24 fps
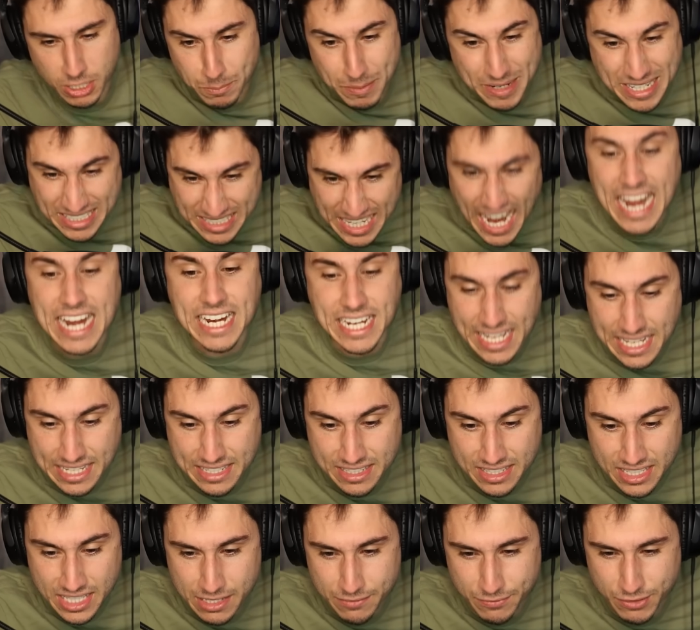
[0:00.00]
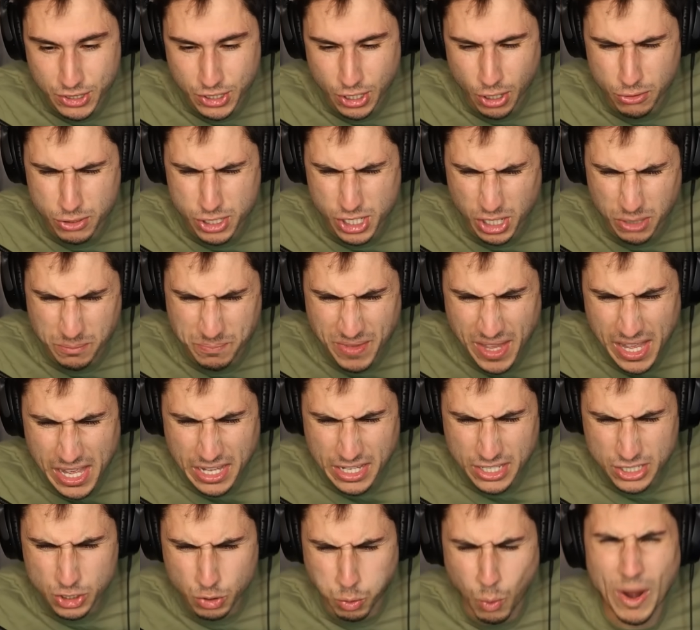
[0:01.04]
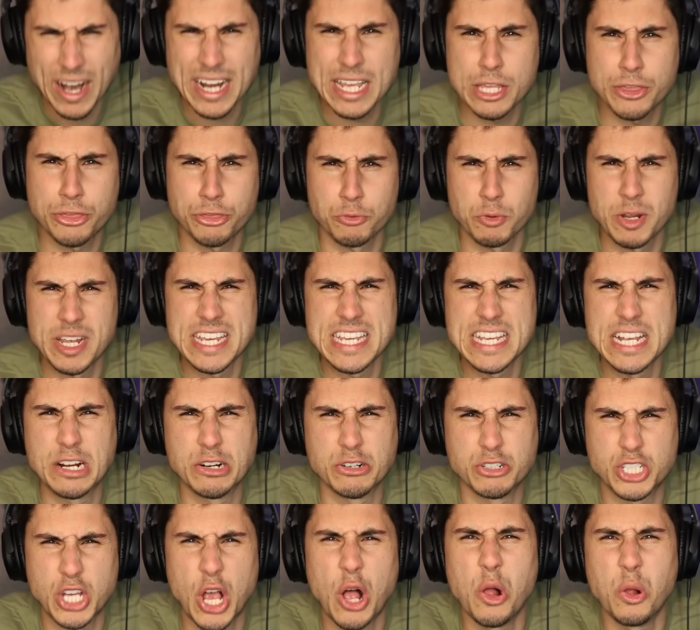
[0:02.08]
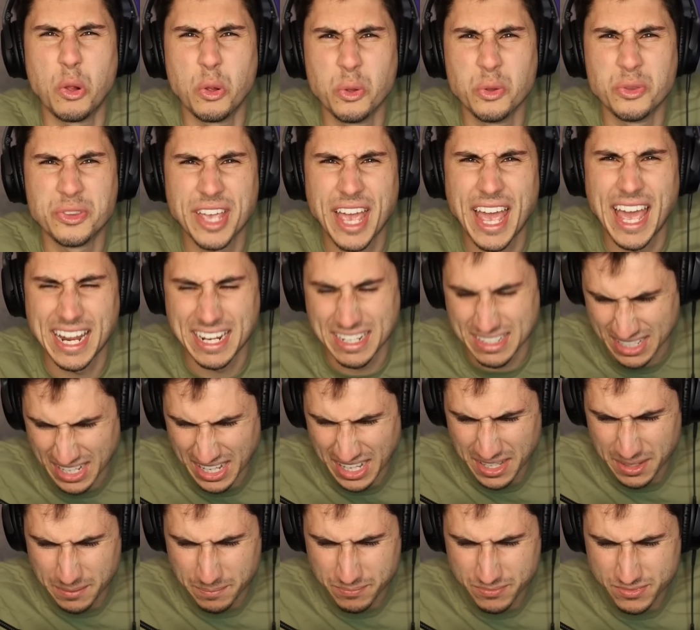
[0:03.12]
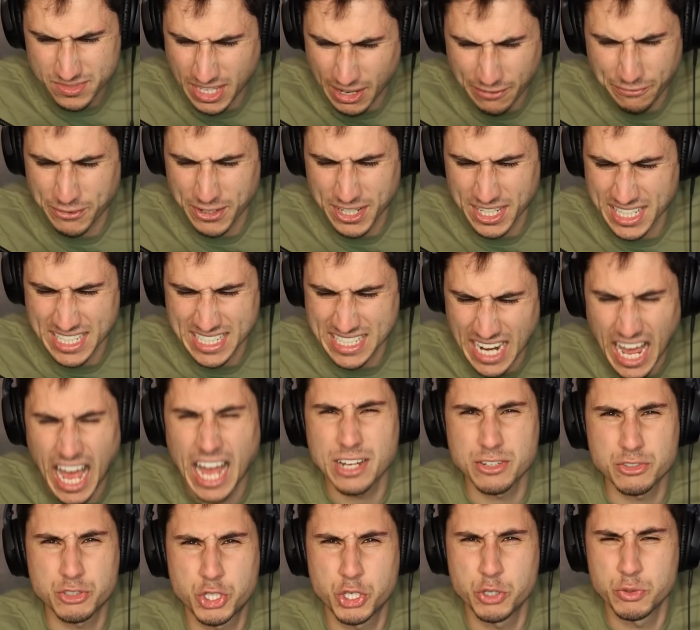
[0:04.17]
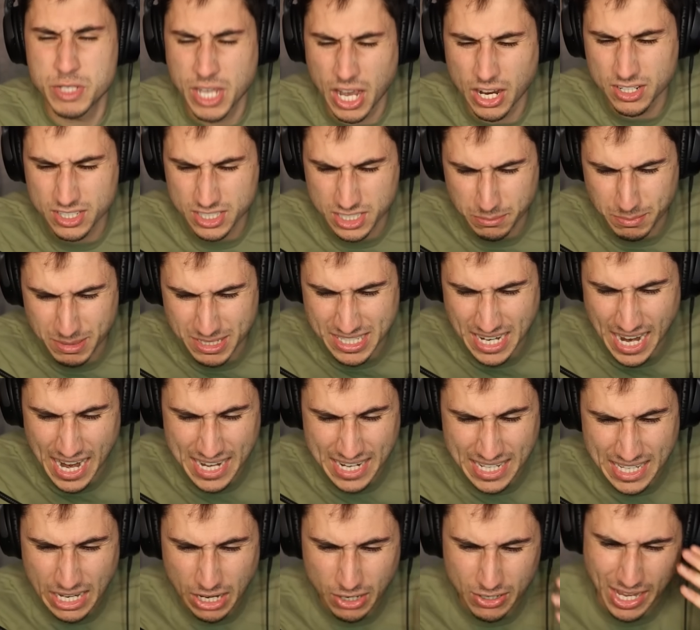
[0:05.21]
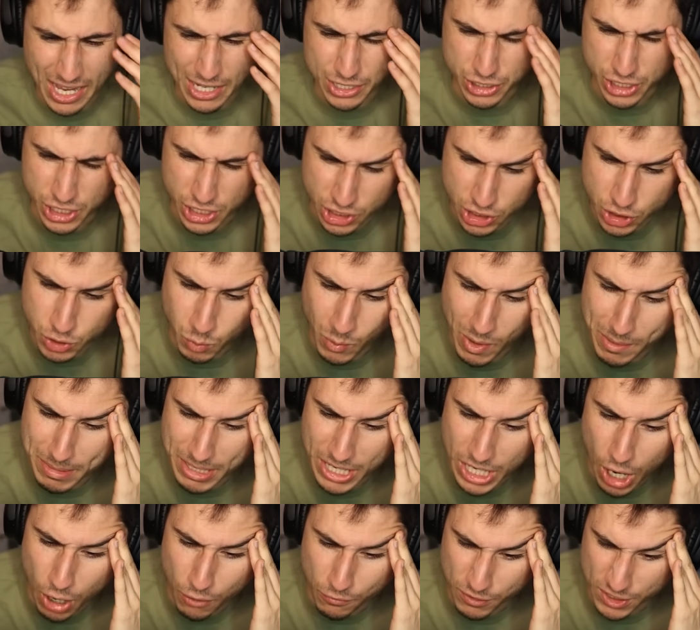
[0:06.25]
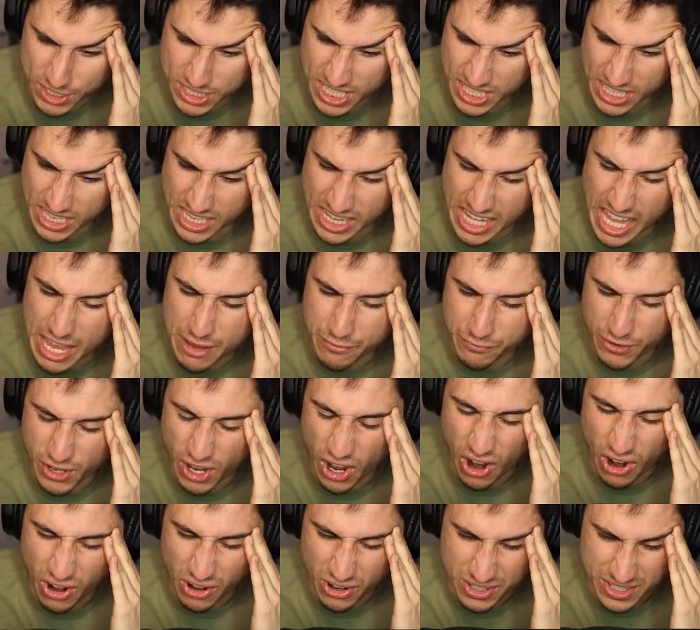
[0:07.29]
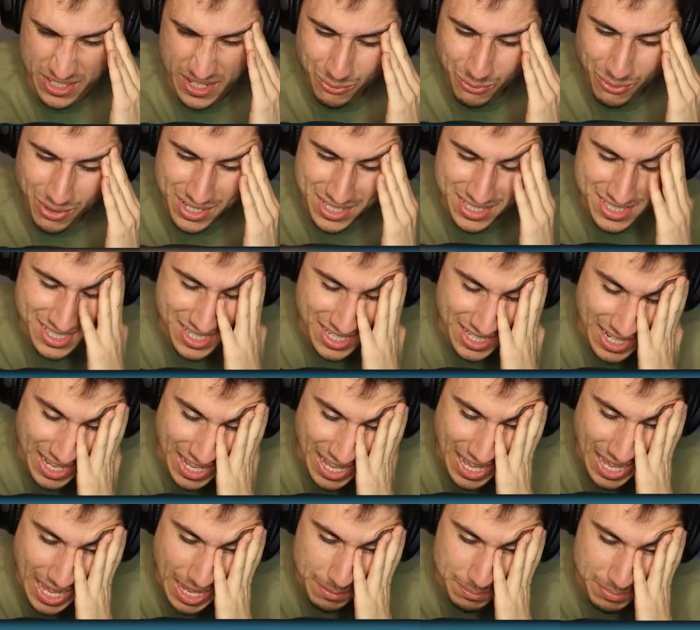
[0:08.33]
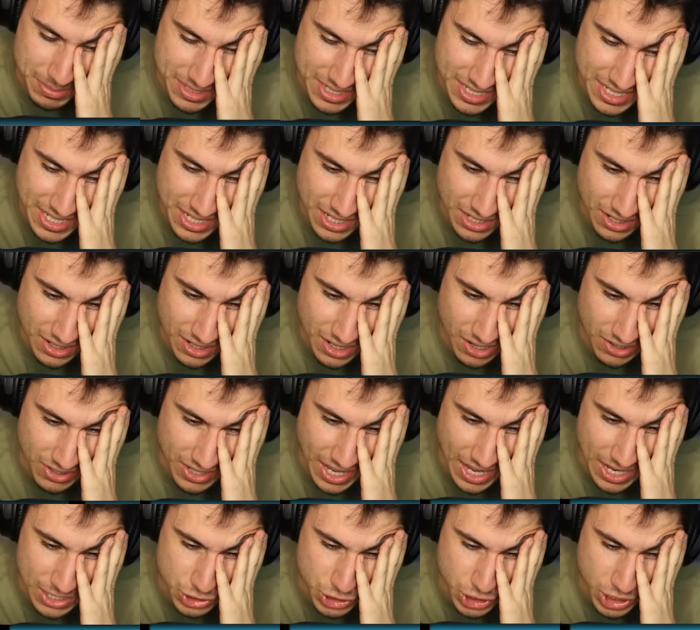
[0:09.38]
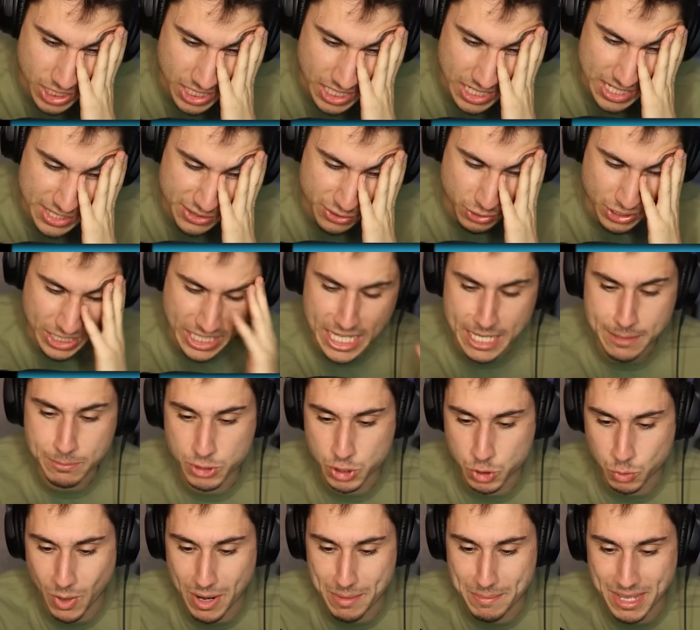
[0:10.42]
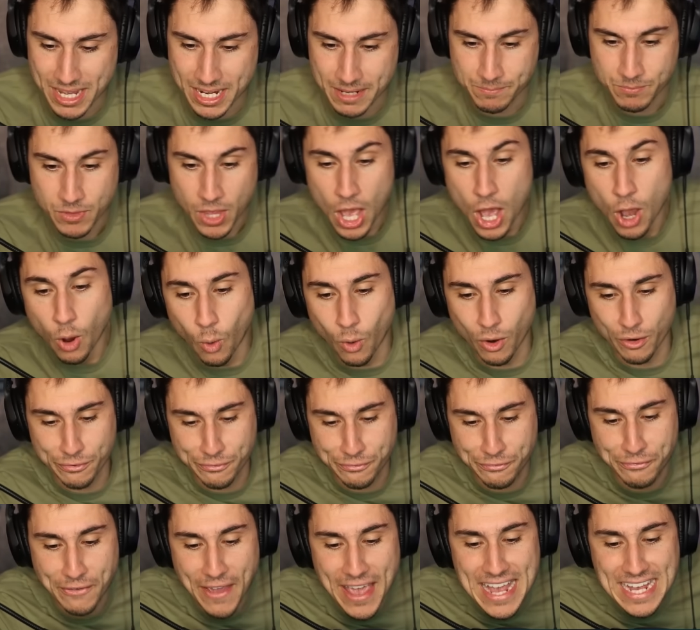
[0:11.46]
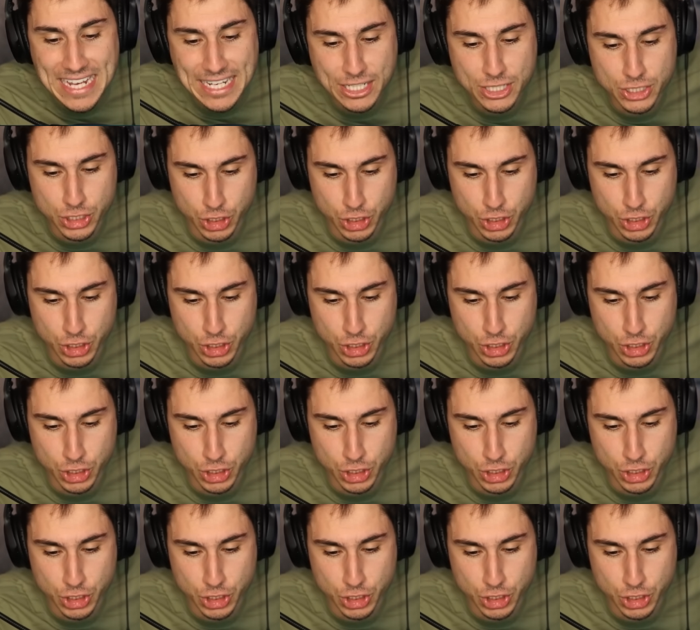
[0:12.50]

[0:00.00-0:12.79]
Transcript: to be dating, even though you're twenty-three years old and definitely not too young to be dating. Okay, she's swimming over to the lifeguard. What is gonna happen here? Okay, she could either keep swimming or fake